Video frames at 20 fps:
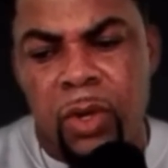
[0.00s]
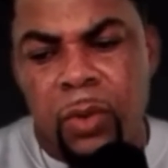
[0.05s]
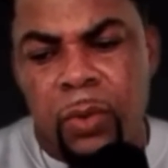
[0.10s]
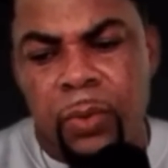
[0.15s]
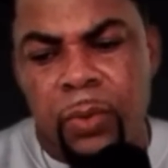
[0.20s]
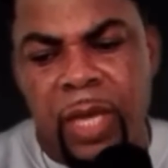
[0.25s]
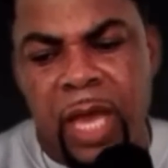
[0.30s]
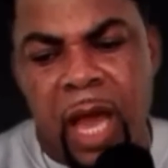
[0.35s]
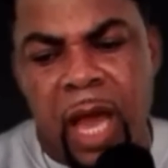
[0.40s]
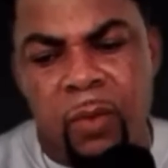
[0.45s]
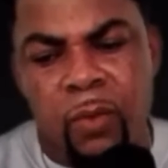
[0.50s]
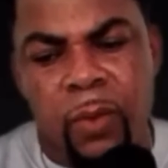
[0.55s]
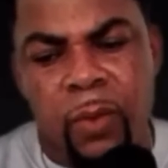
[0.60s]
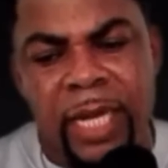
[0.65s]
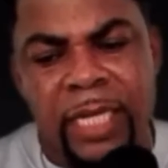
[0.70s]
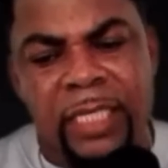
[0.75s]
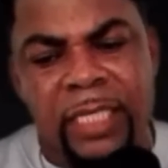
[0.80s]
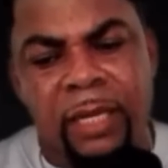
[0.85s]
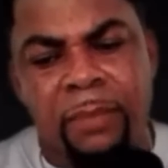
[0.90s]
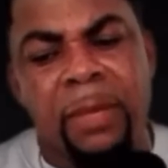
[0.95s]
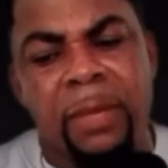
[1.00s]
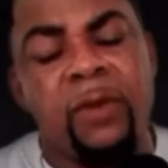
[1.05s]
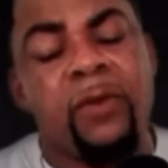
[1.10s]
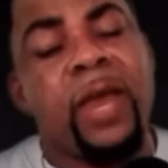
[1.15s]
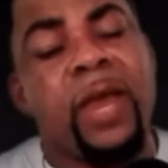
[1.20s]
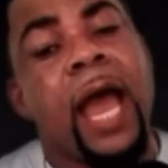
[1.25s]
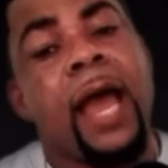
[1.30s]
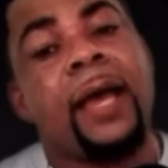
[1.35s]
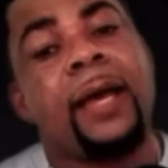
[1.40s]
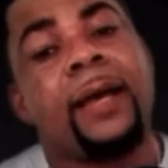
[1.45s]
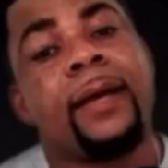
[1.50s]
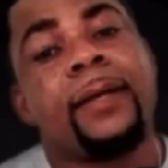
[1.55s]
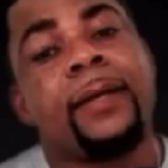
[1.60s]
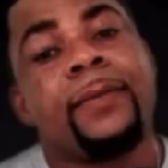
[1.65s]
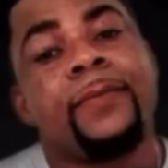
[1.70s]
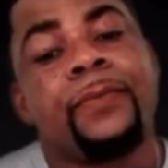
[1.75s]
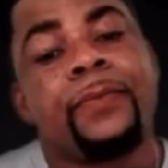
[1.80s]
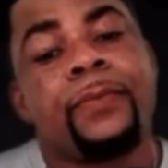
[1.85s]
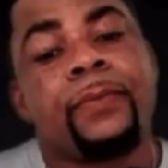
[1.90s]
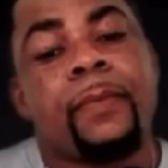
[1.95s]
we are waiting minia
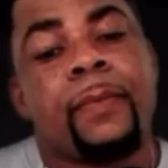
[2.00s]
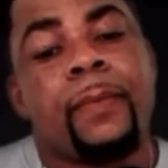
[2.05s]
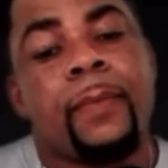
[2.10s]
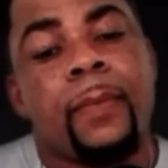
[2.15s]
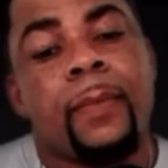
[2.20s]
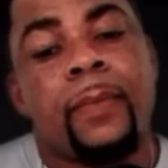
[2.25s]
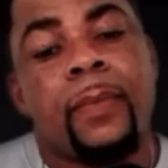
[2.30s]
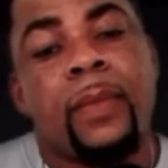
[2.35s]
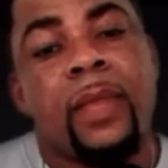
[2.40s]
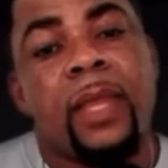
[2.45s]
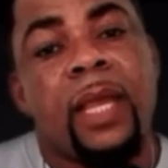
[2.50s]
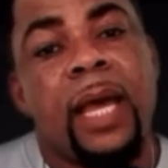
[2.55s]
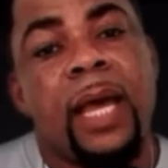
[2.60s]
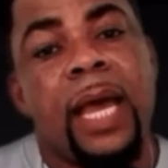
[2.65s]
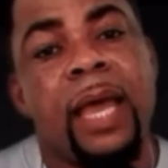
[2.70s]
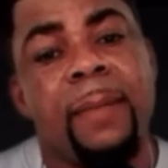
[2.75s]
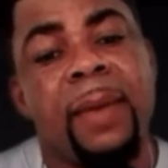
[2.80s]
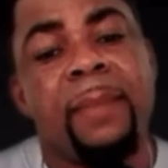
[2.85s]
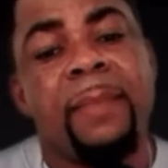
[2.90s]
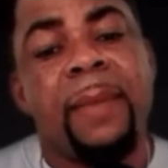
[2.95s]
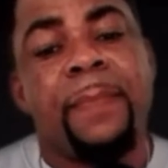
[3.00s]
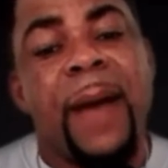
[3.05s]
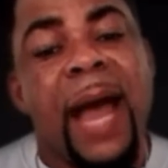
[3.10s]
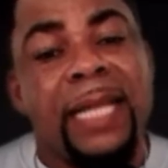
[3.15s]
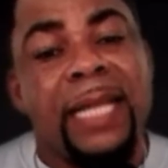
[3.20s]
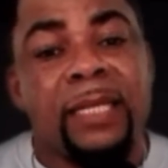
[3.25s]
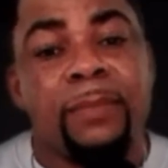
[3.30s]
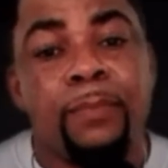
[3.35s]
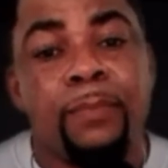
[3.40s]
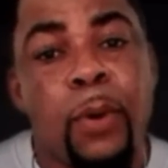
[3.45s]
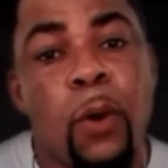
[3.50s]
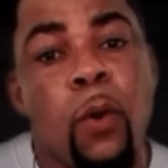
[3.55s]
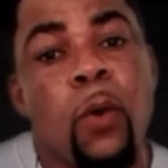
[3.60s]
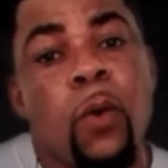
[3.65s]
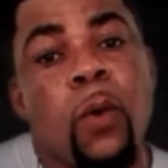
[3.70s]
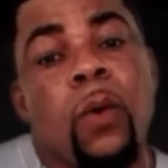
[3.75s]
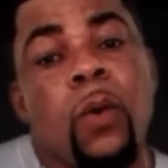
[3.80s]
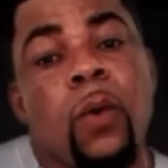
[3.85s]
I am me party mpo